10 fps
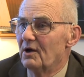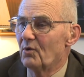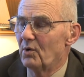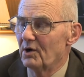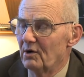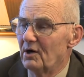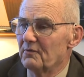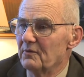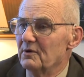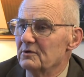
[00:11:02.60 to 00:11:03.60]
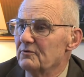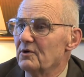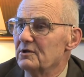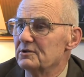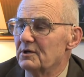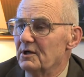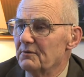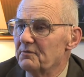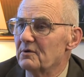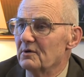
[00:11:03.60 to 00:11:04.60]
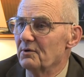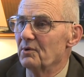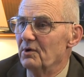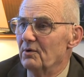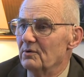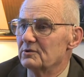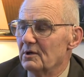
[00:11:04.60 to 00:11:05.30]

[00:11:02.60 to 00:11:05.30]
quite often is very significantly reduced,